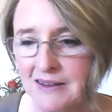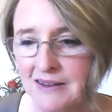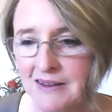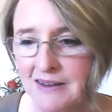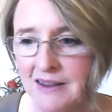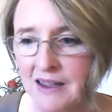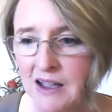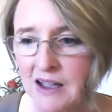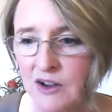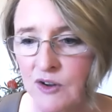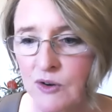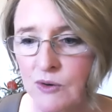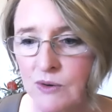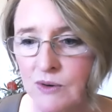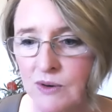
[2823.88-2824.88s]
Yeah,
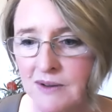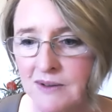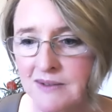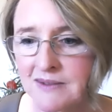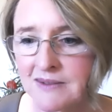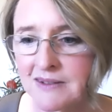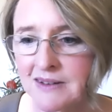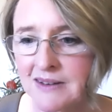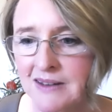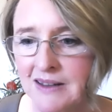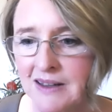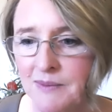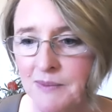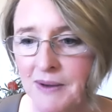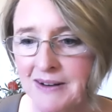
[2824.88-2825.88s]
cool.
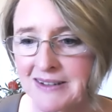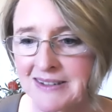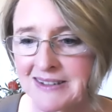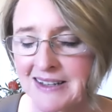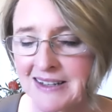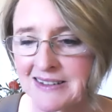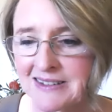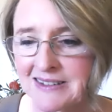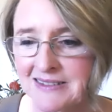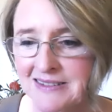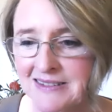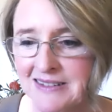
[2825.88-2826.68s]
About a six.